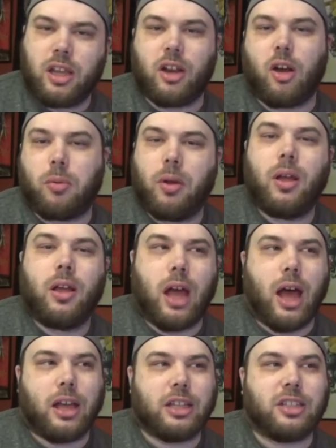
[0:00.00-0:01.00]
You know,
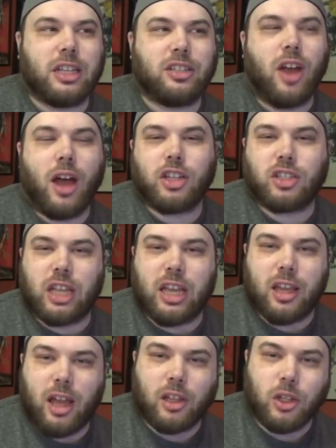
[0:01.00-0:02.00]
it's not just
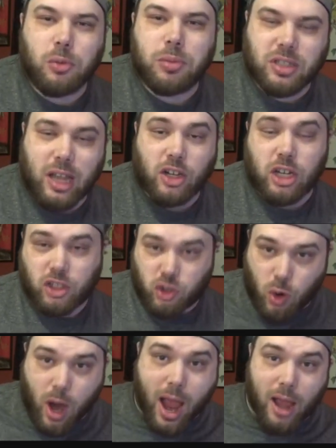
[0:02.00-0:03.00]
a loop; it's actually a
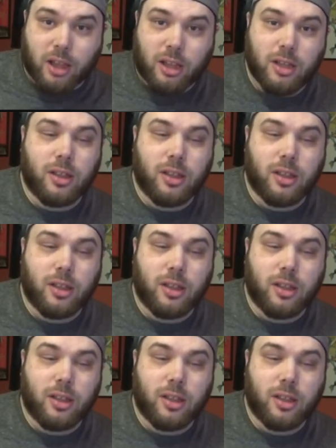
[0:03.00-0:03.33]
track.